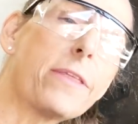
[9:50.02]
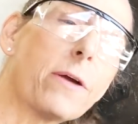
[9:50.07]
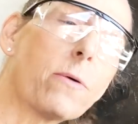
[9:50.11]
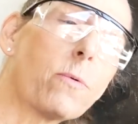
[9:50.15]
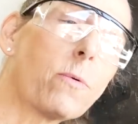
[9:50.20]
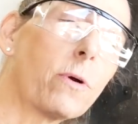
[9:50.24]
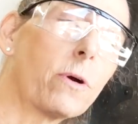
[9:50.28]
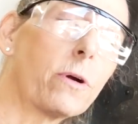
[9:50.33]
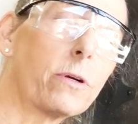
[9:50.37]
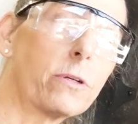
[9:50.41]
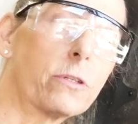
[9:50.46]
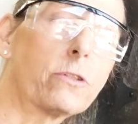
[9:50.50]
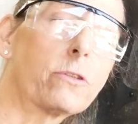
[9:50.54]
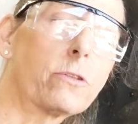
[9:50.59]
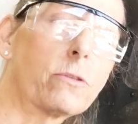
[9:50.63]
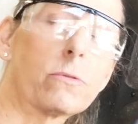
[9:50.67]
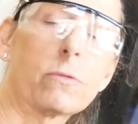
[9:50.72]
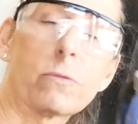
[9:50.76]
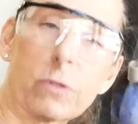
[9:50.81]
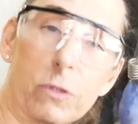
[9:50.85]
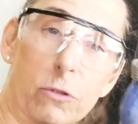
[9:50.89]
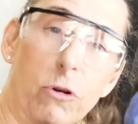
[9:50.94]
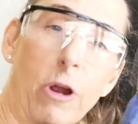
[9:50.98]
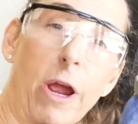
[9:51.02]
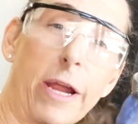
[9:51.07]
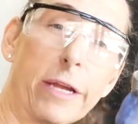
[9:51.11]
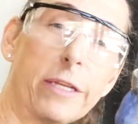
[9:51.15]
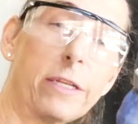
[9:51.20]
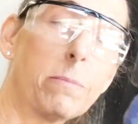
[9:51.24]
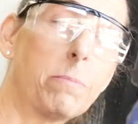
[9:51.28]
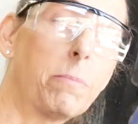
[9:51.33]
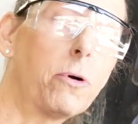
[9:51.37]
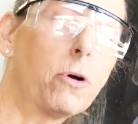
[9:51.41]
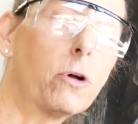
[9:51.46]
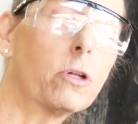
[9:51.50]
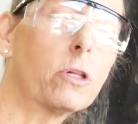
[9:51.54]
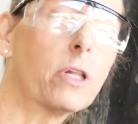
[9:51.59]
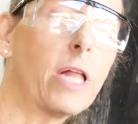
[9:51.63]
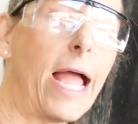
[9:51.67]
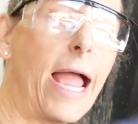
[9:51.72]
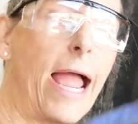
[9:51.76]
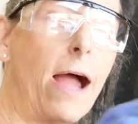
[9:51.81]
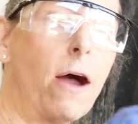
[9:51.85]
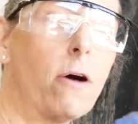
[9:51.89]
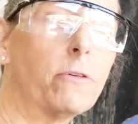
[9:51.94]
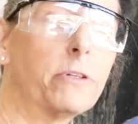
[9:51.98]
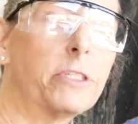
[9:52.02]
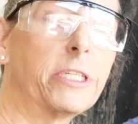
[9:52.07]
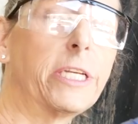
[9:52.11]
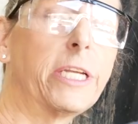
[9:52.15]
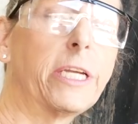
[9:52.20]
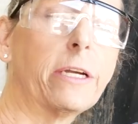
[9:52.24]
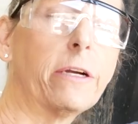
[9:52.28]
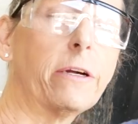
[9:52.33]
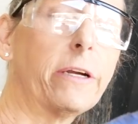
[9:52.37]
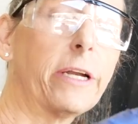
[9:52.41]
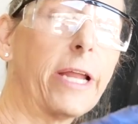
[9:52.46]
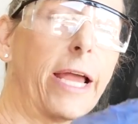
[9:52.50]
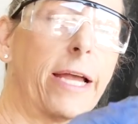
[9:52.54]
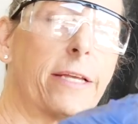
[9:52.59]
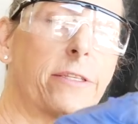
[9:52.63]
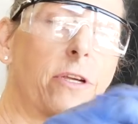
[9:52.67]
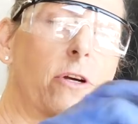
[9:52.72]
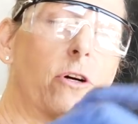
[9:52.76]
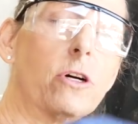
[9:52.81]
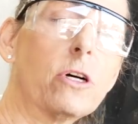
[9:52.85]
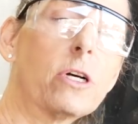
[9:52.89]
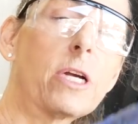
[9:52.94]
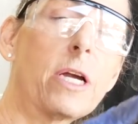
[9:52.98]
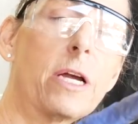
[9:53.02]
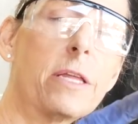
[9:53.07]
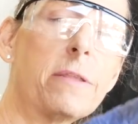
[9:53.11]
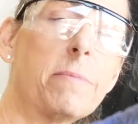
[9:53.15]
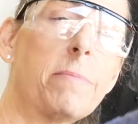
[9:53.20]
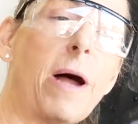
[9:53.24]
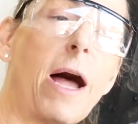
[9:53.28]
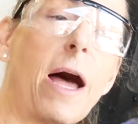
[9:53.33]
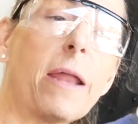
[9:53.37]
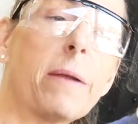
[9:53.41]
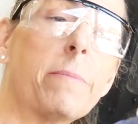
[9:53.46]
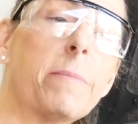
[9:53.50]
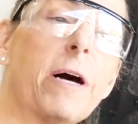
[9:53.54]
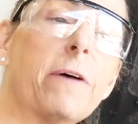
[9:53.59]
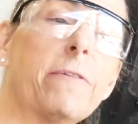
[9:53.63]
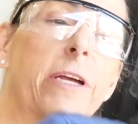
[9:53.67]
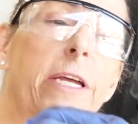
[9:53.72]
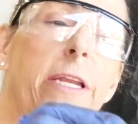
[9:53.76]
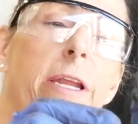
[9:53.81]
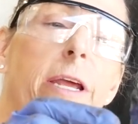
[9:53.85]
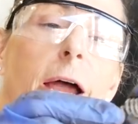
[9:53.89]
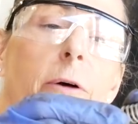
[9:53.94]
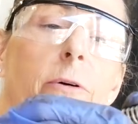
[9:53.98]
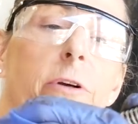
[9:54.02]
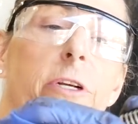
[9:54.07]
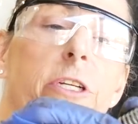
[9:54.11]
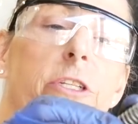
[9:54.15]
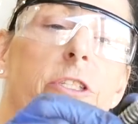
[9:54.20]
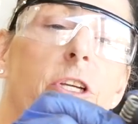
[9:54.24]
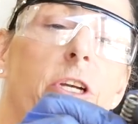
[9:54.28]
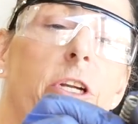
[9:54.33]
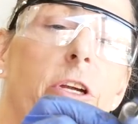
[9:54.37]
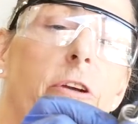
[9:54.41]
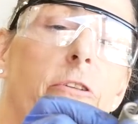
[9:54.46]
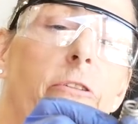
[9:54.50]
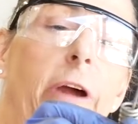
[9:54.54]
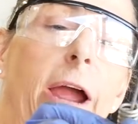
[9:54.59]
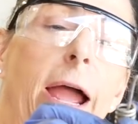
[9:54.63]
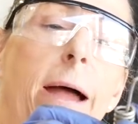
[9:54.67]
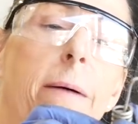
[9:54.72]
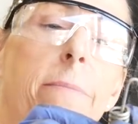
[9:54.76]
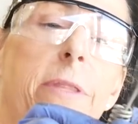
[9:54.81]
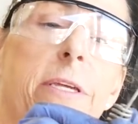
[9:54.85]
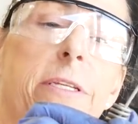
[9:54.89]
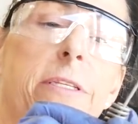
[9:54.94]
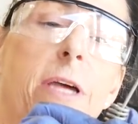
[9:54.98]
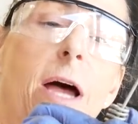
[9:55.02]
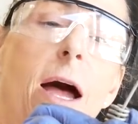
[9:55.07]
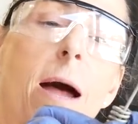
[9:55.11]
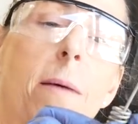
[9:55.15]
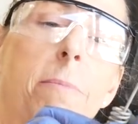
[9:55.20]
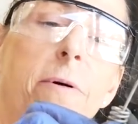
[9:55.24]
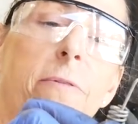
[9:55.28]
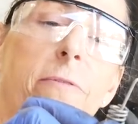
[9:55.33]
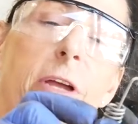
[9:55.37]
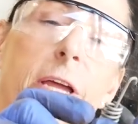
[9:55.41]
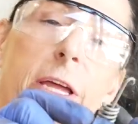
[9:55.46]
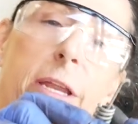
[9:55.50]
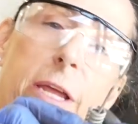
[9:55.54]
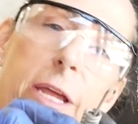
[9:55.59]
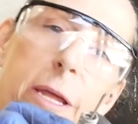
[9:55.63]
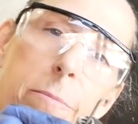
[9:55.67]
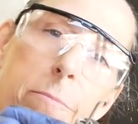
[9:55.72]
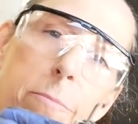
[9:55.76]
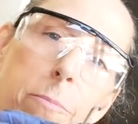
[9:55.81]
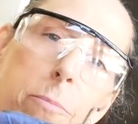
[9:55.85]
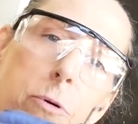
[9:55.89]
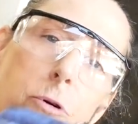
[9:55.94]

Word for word: that we're trying to pull out here. It has a hook on the bottom of it, and we're just going to grab the top of it and